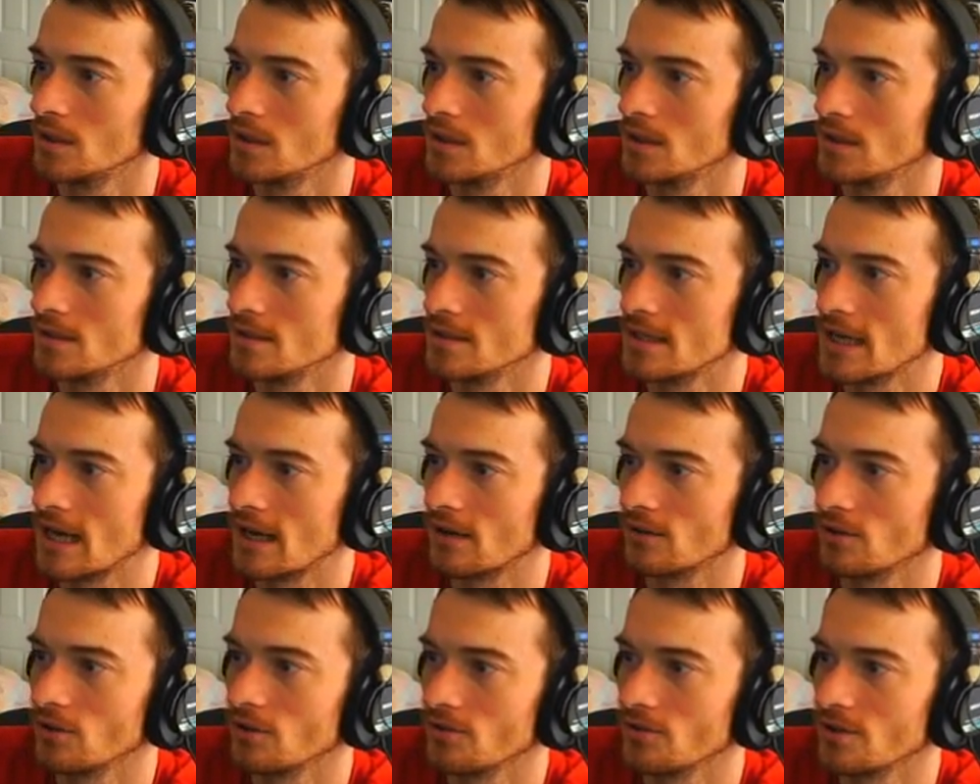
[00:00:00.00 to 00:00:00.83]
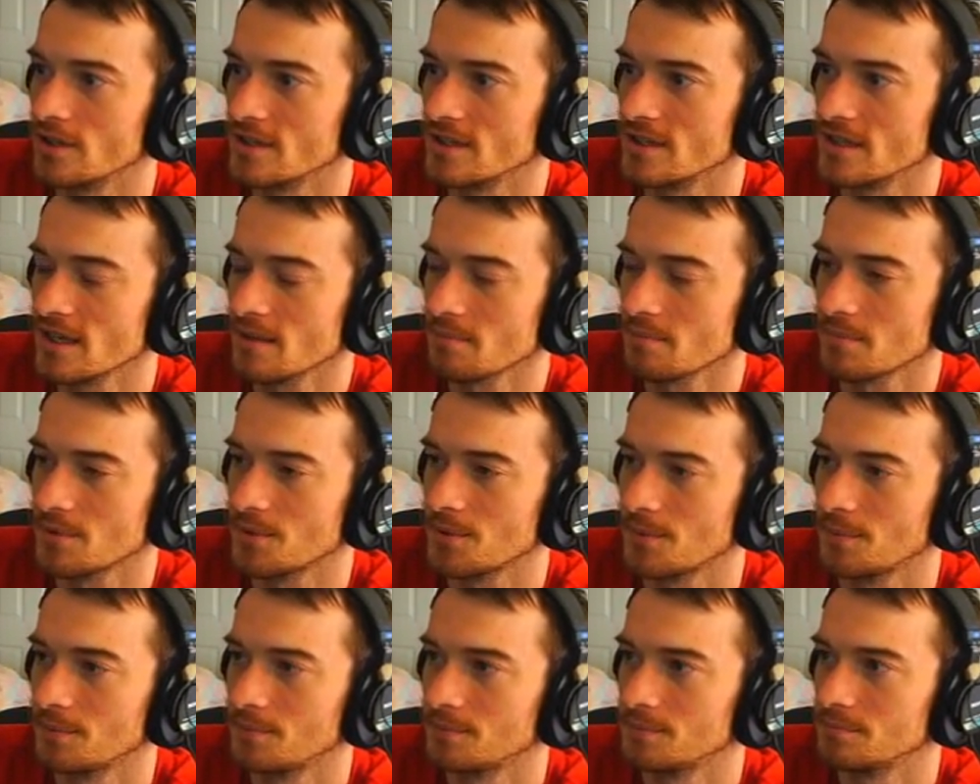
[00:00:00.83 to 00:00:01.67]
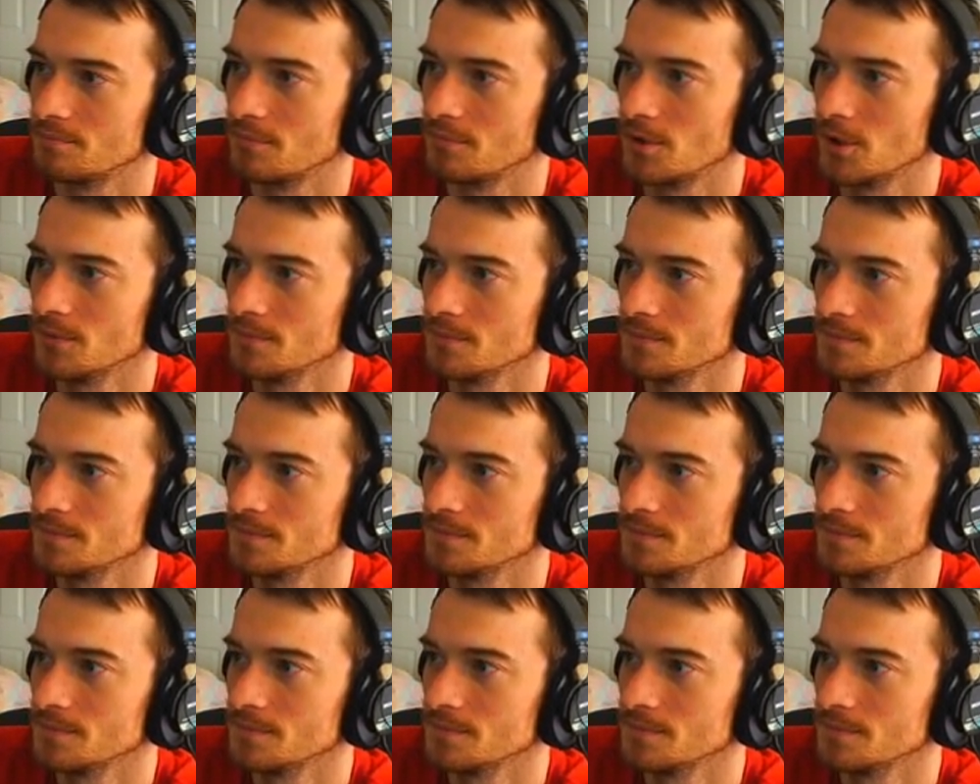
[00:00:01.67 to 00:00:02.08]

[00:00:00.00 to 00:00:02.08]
download the zip. Boom.